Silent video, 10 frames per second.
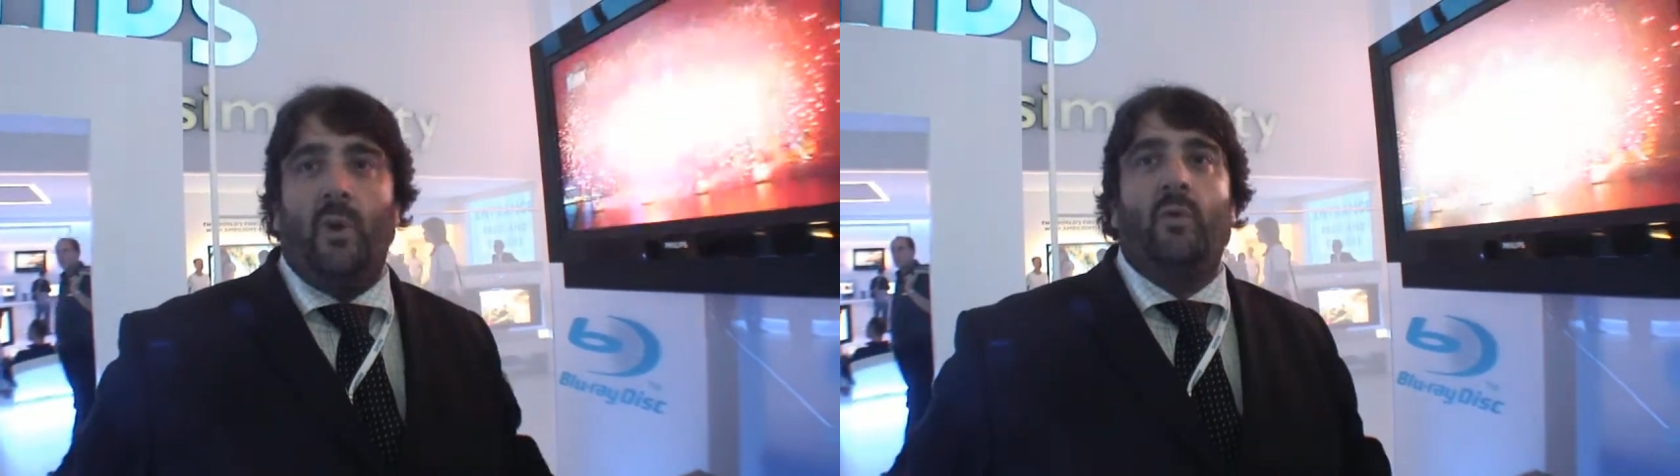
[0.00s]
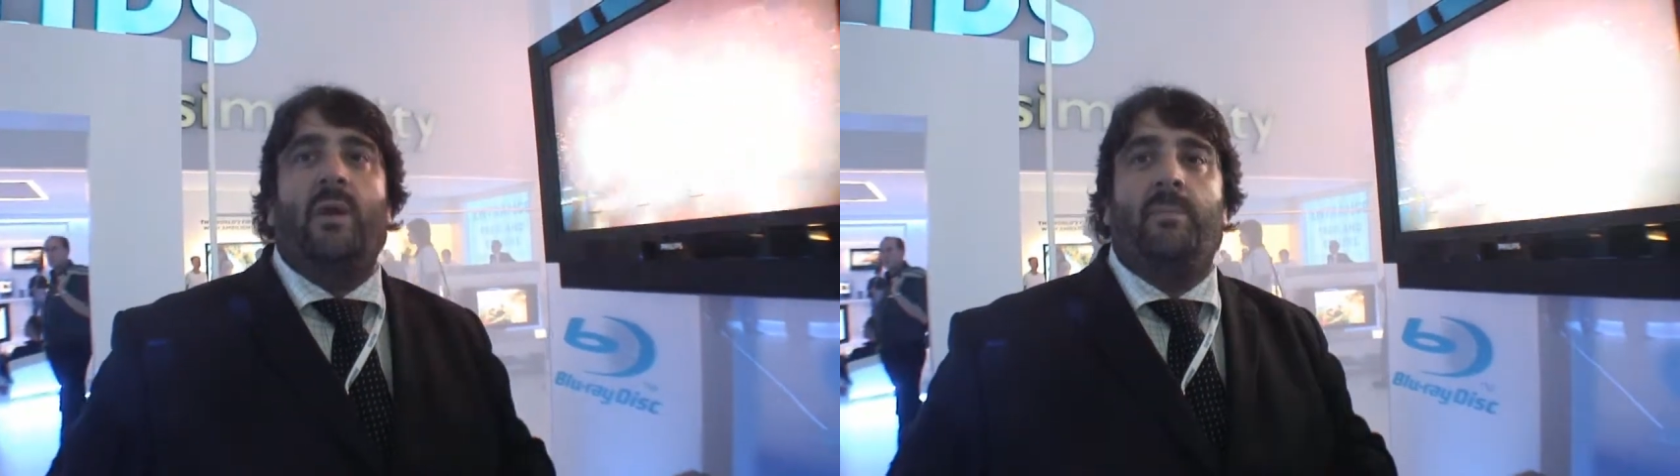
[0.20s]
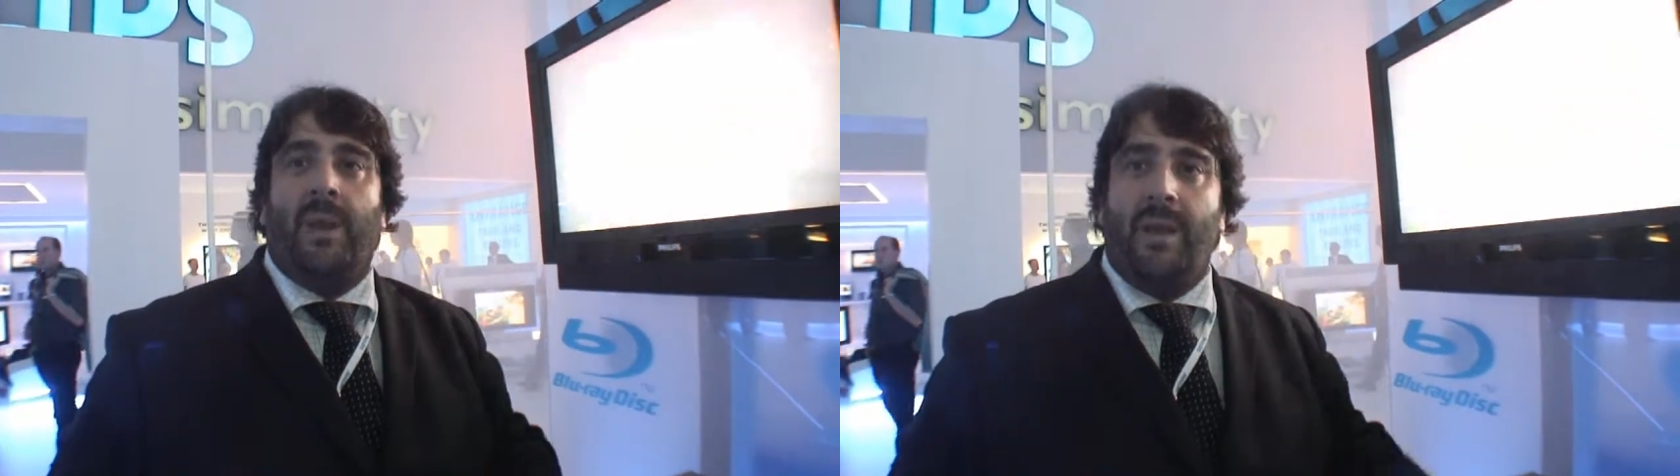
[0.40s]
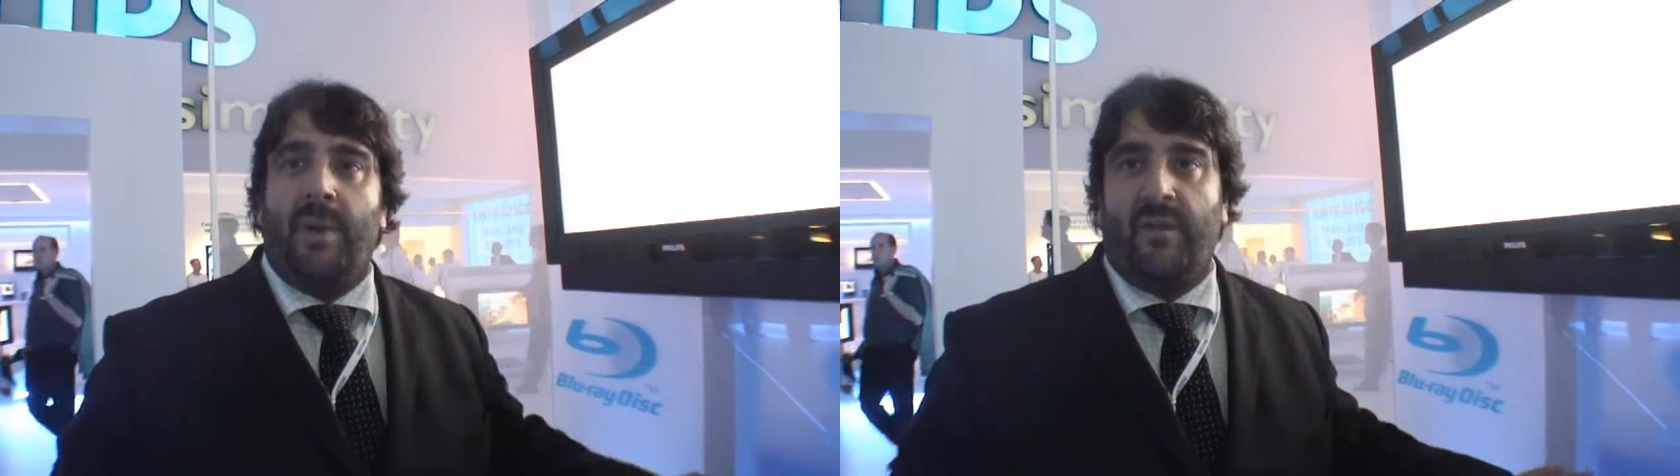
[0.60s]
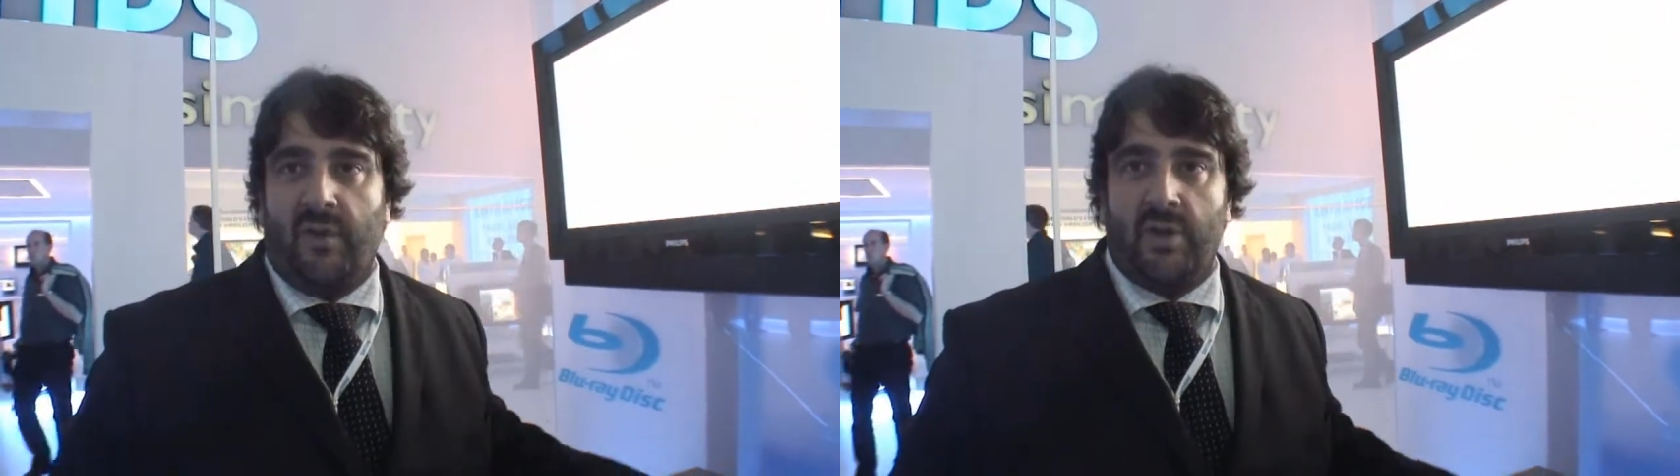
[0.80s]
Blu-ray
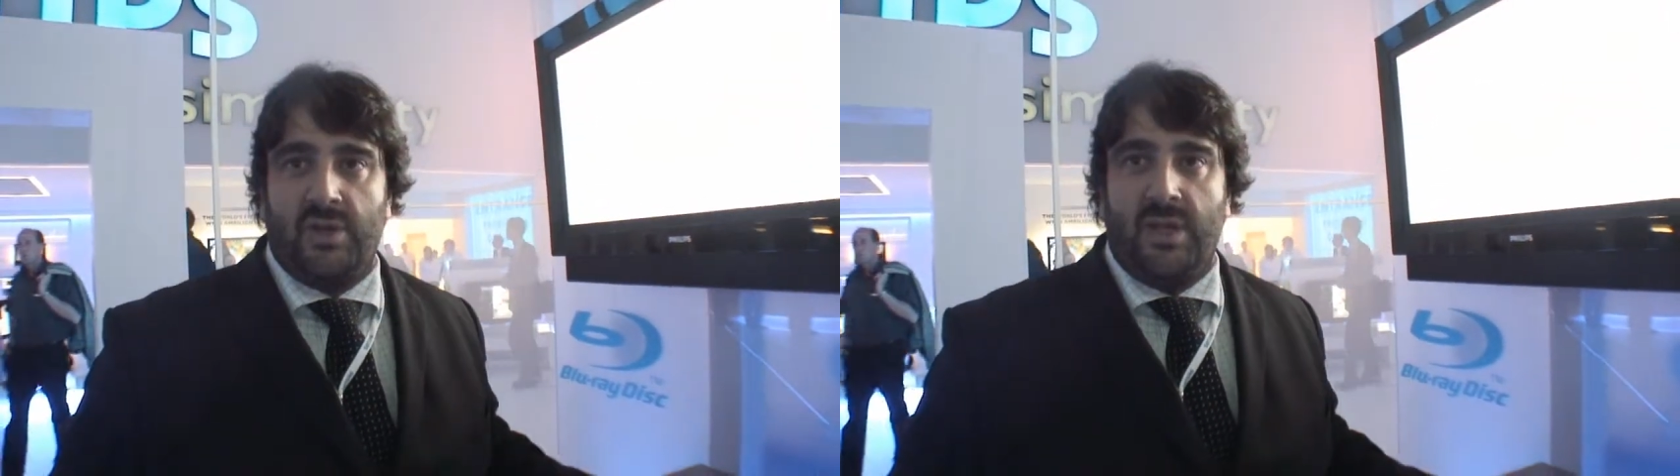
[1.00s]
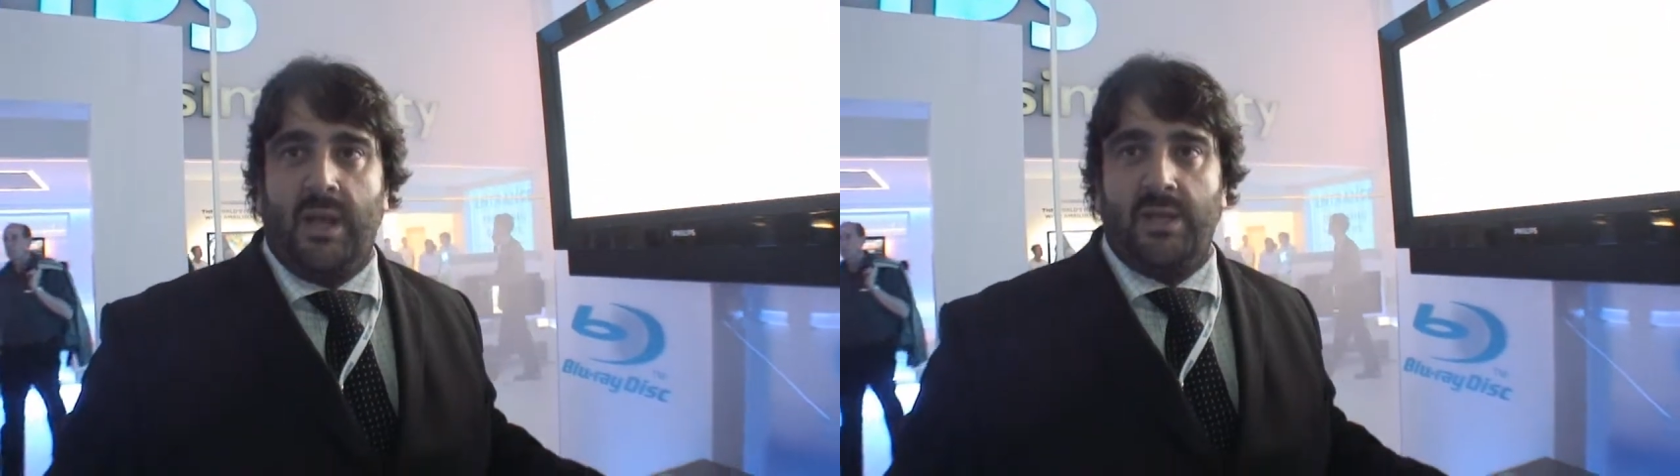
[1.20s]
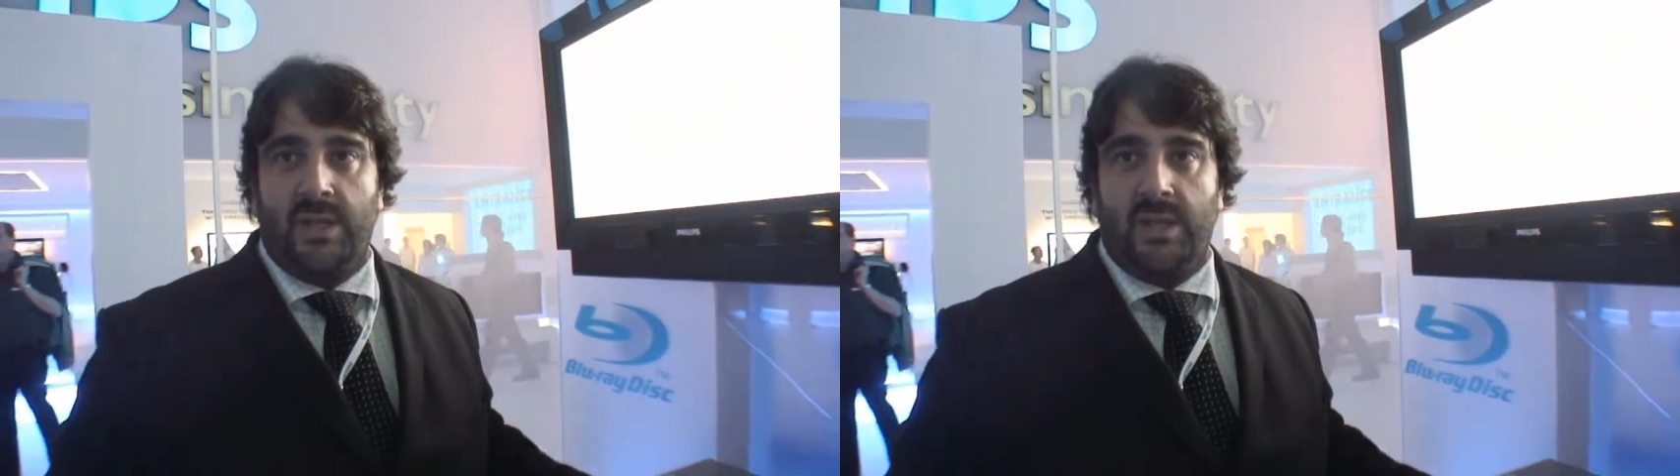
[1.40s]
playback functionality.